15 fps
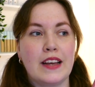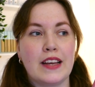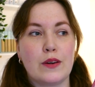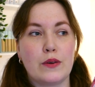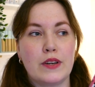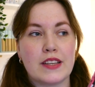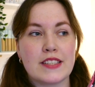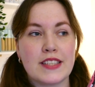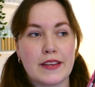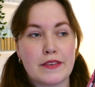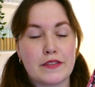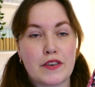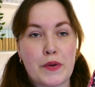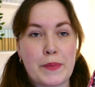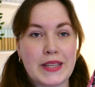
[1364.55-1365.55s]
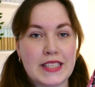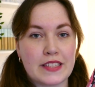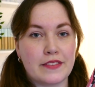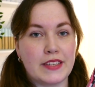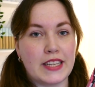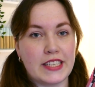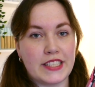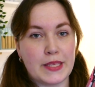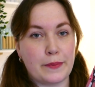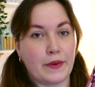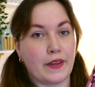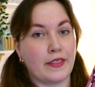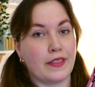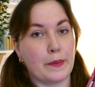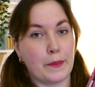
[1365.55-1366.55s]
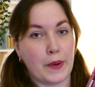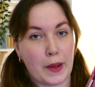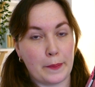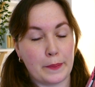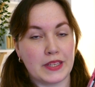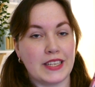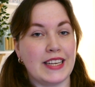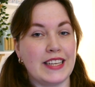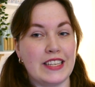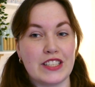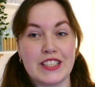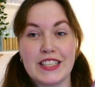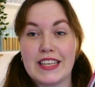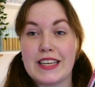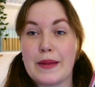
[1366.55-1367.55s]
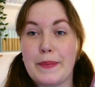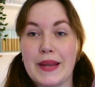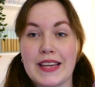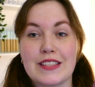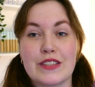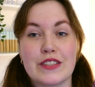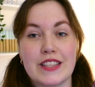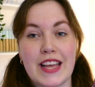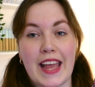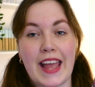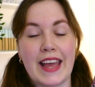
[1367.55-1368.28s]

who doesn't have a romantic relationship with the mom, but he just needed a place to stay,